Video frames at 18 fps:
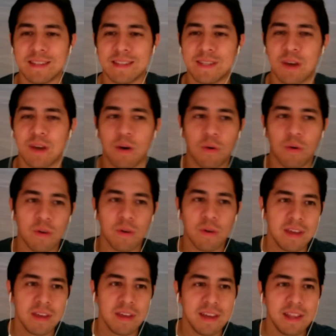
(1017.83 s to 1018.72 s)
So
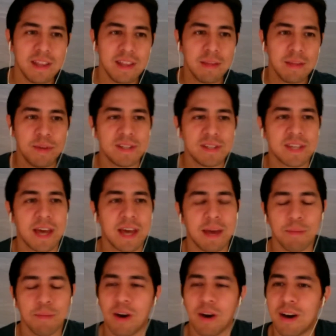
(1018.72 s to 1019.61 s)
in the
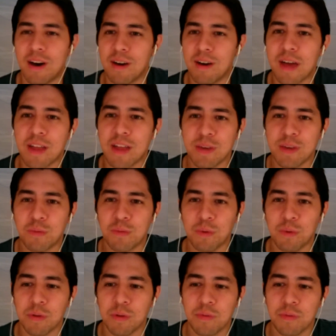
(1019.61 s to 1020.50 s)
meantime, I think
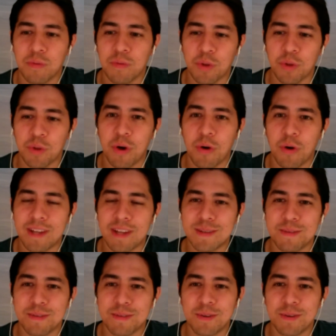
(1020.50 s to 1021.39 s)
we'll go on
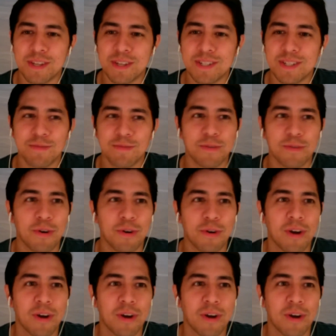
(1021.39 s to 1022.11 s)
to question 4.